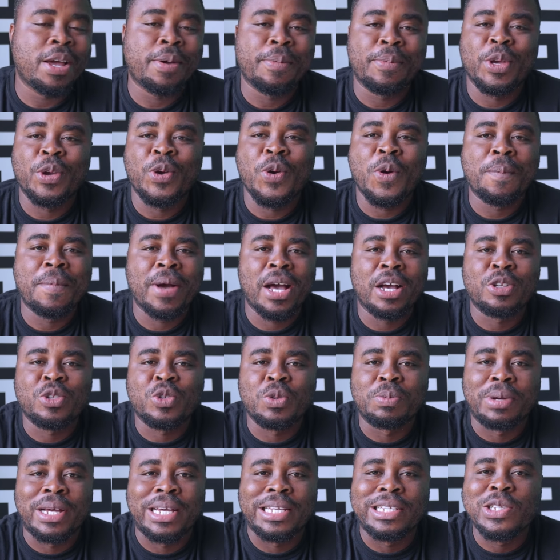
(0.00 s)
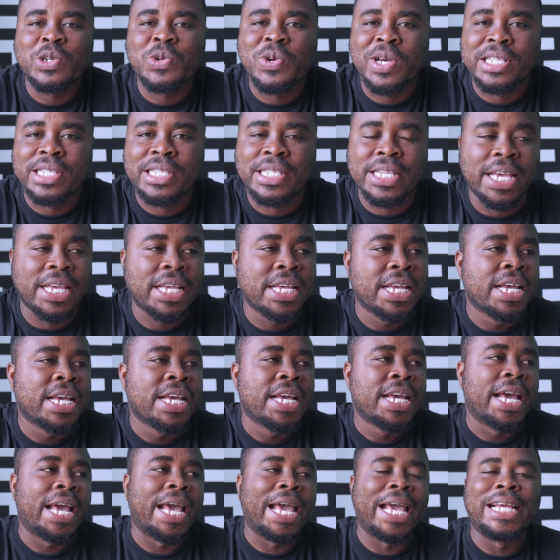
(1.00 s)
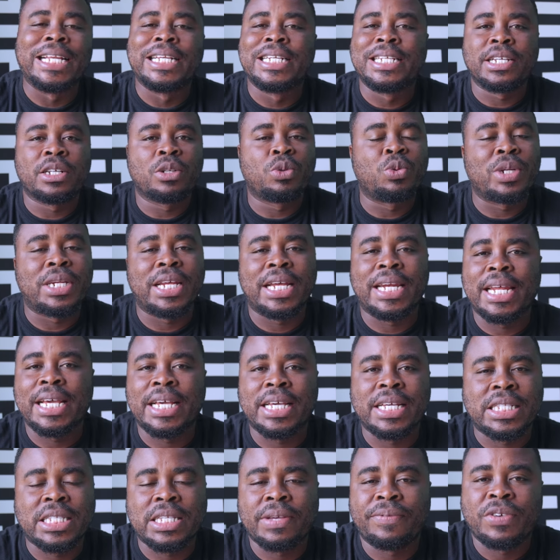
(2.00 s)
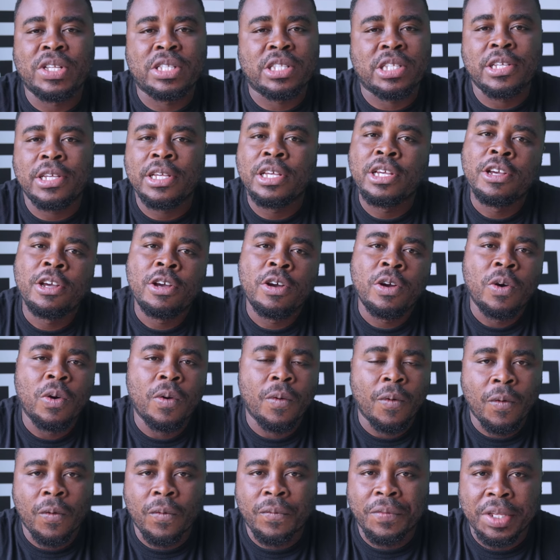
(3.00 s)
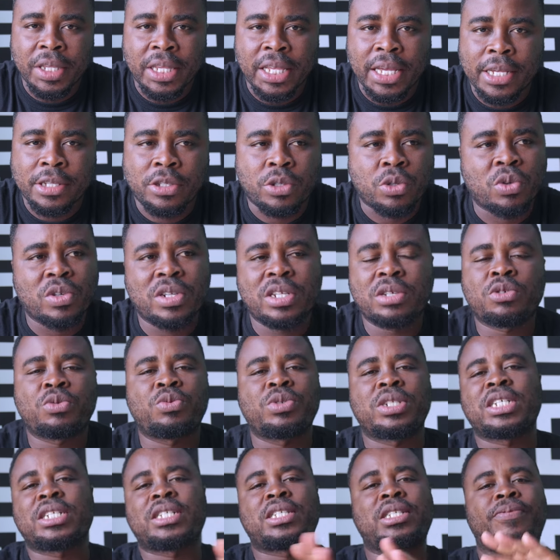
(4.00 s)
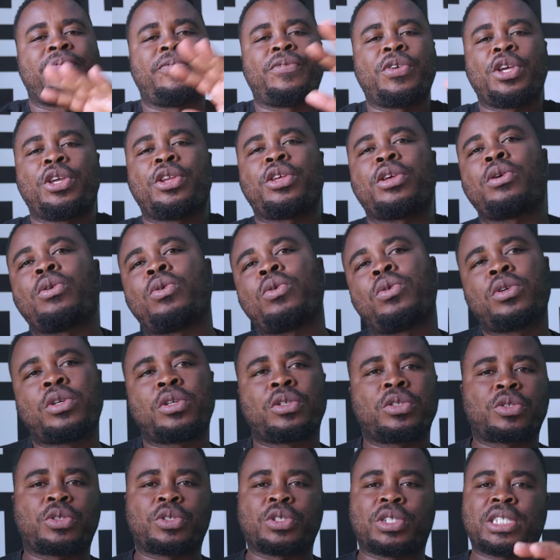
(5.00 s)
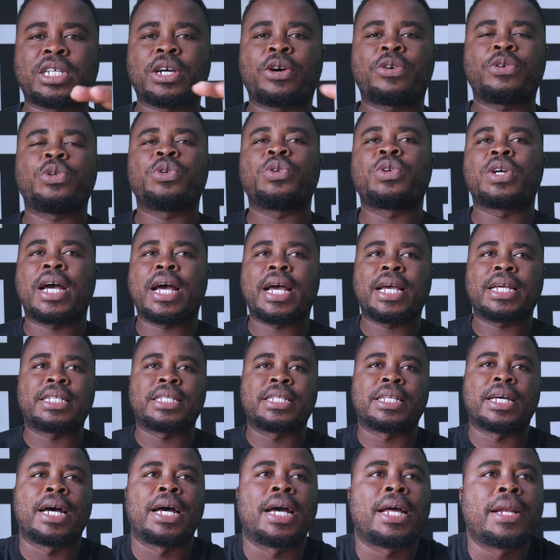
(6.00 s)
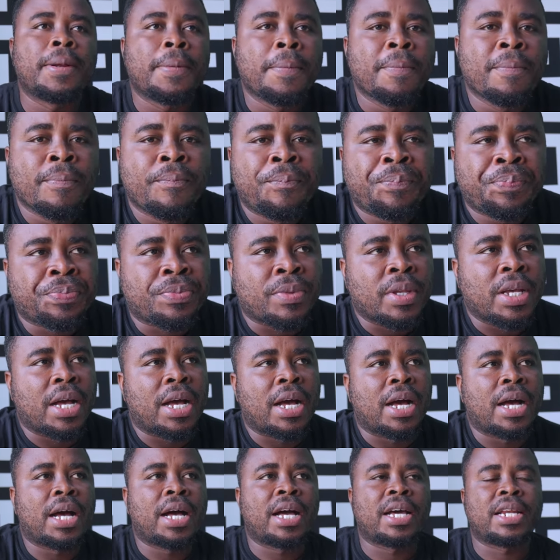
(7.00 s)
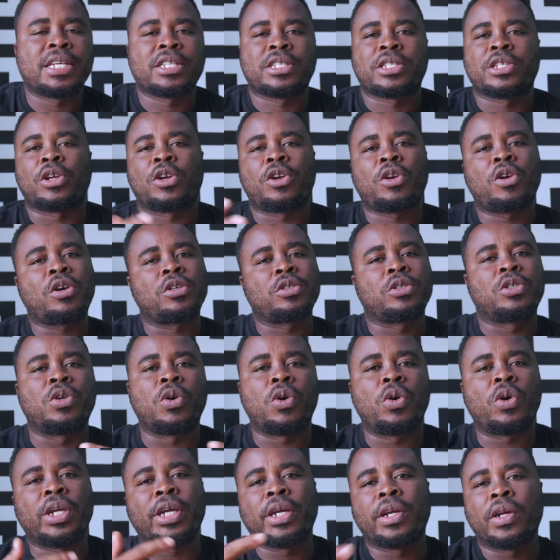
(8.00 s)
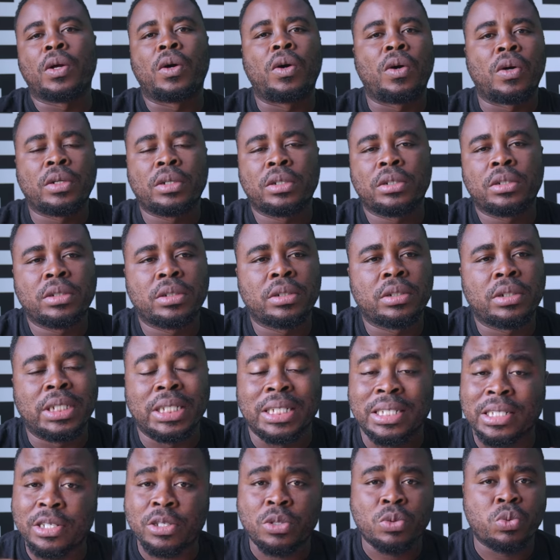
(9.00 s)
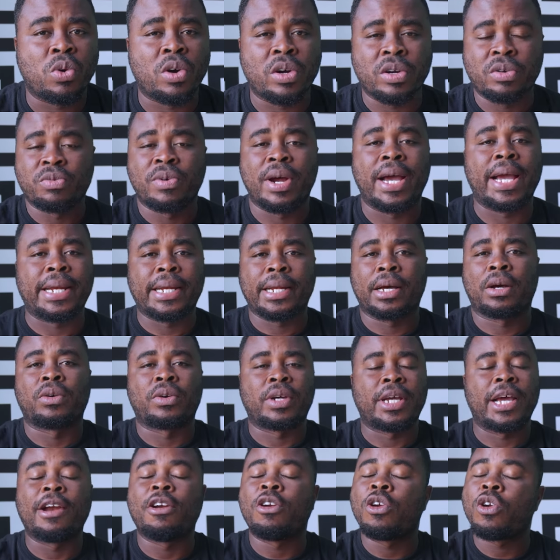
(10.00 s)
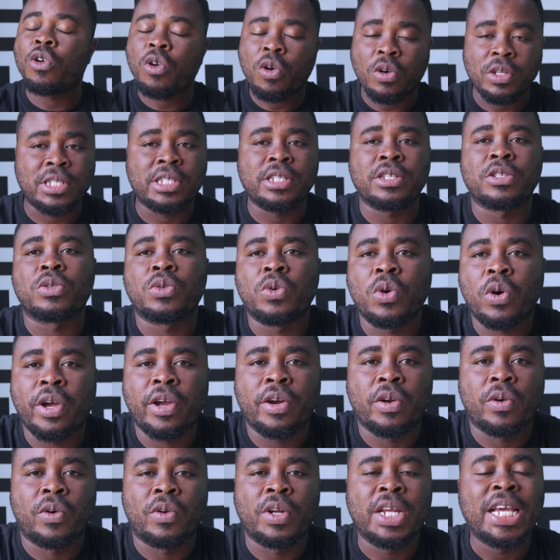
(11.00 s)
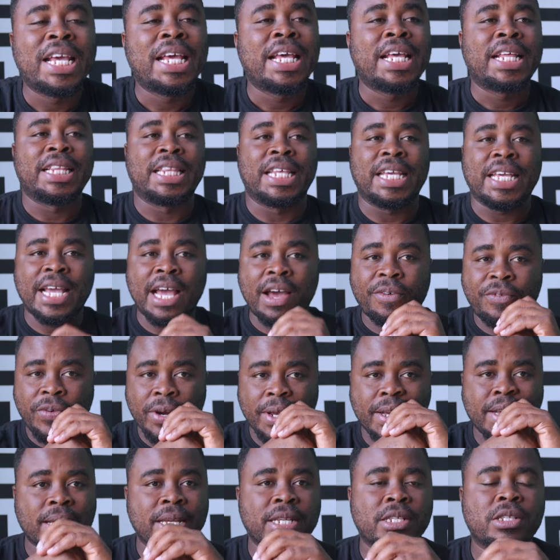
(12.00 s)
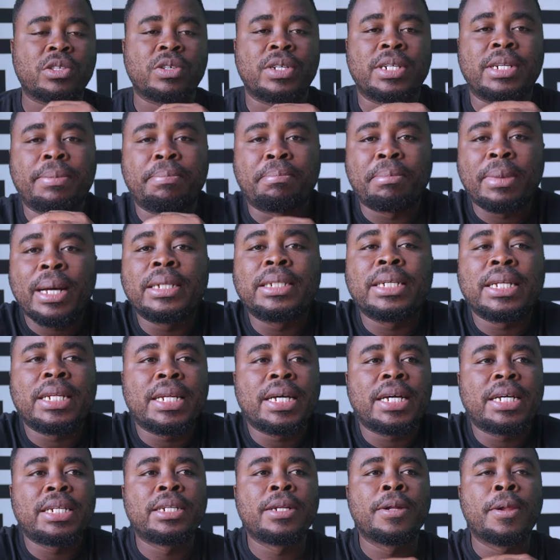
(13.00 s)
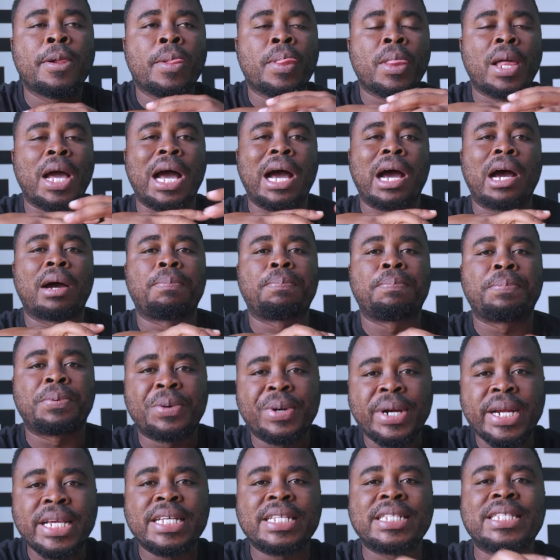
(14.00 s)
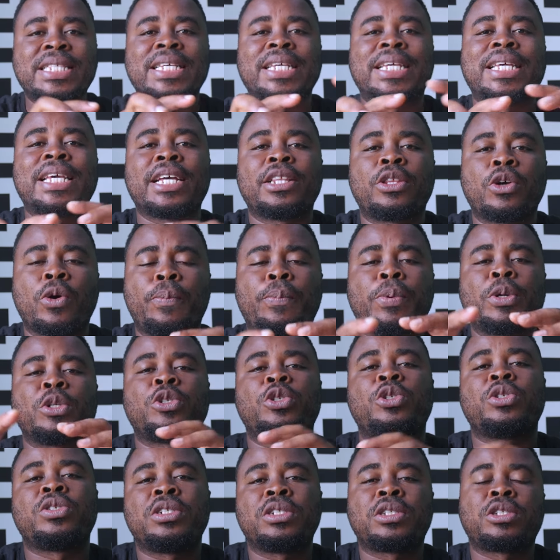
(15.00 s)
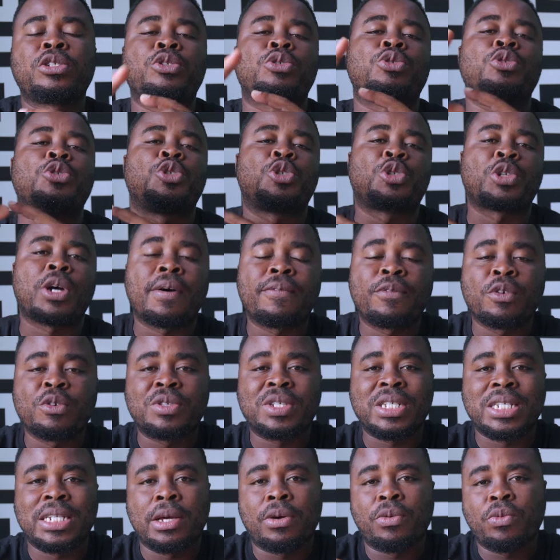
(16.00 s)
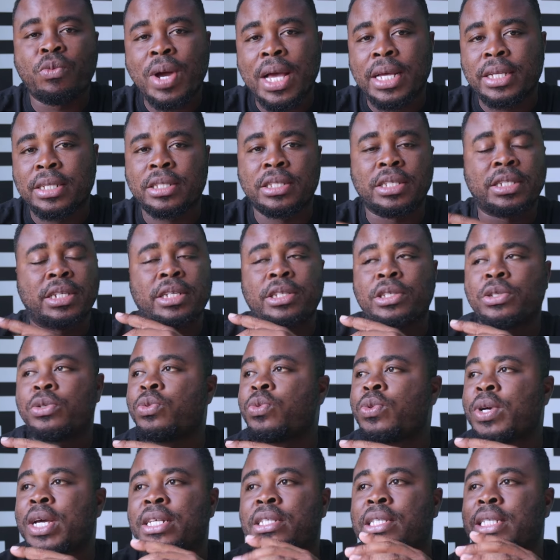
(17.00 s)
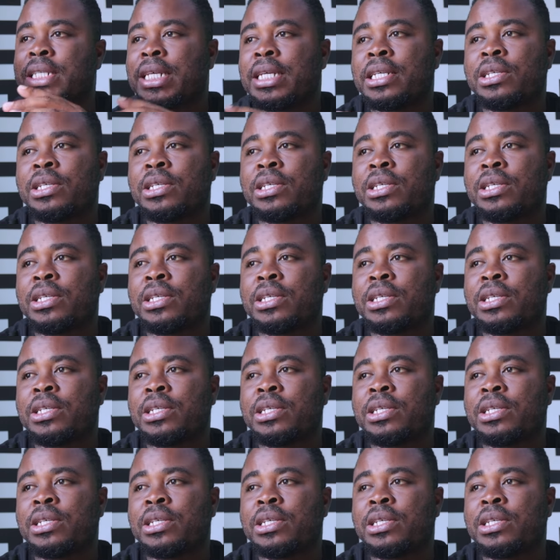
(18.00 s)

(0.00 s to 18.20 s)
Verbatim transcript: let me go back to my USA and deal with the negativity over there. So this was just a video to tell you guys that uh, there's a lot going on in this world right now. A lot is going on. The Africans on the motherland are praying to get the opportunity to travel to the West, to the US, to